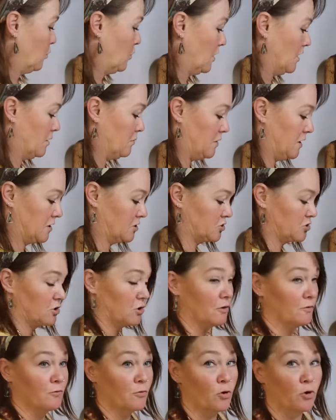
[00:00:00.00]
we want to make
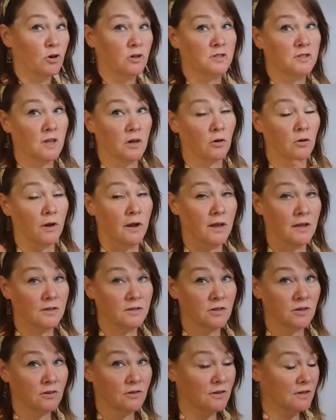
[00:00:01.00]
sure, of course, that our
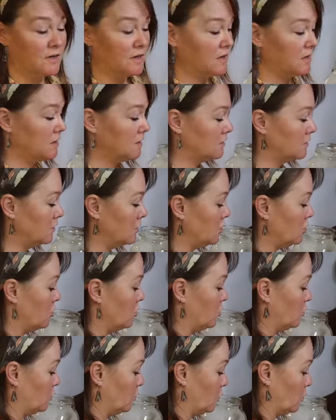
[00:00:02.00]
hands are clean.
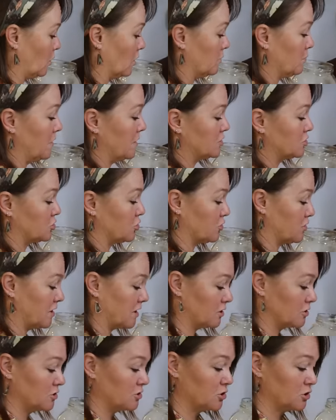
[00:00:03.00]
We want to make sure
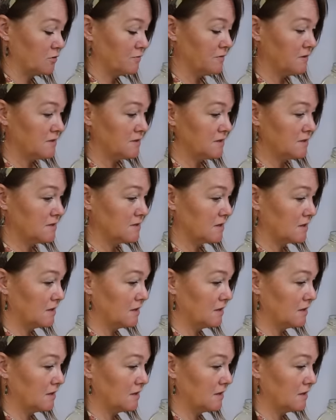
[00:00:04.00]
that our surface is